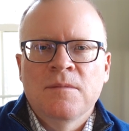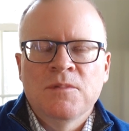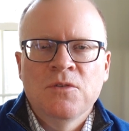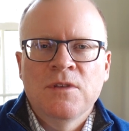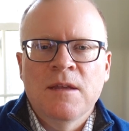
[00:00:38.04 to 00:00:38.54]

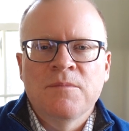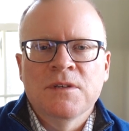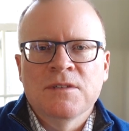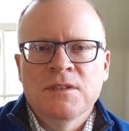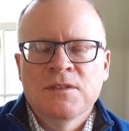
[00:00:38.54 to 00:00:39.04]
to that
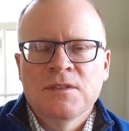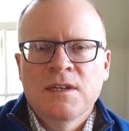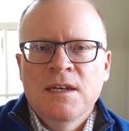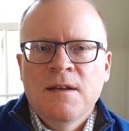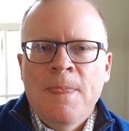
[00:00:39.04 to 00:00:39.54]
business,
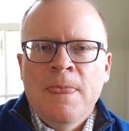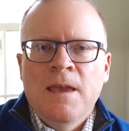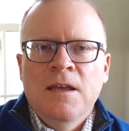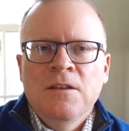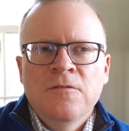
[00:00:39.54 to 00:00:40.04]

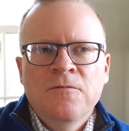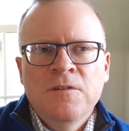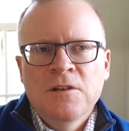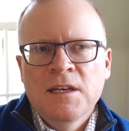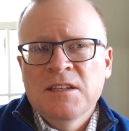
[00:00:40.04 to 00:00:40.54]
and you
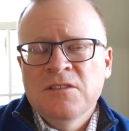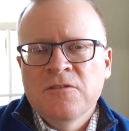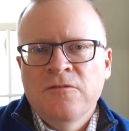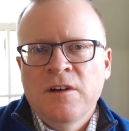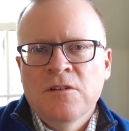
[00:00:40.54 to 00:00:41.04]
feel like it's a
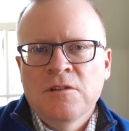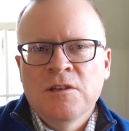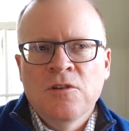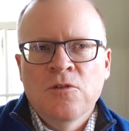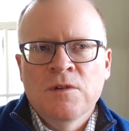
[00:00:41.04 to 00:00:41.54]
fairly
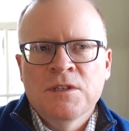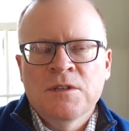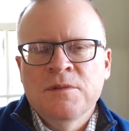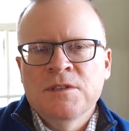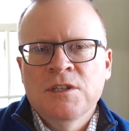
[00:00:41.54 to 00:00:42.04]
low
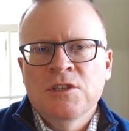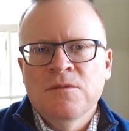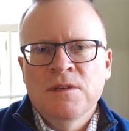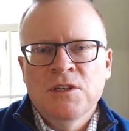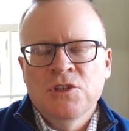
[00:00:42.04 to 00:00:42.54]
risk
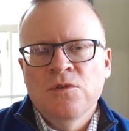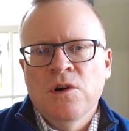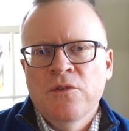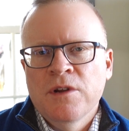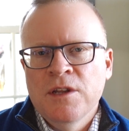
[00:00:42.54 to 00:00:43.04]
position because you
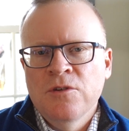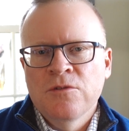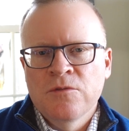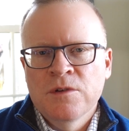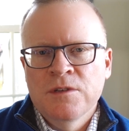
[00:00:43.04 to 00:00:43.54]
already know
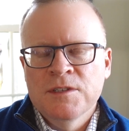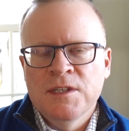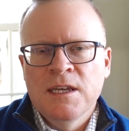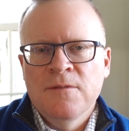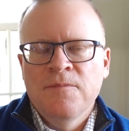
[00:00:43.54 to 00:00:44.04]
the real
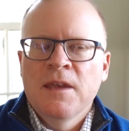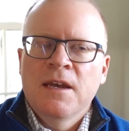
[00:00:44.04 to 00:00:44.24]
estate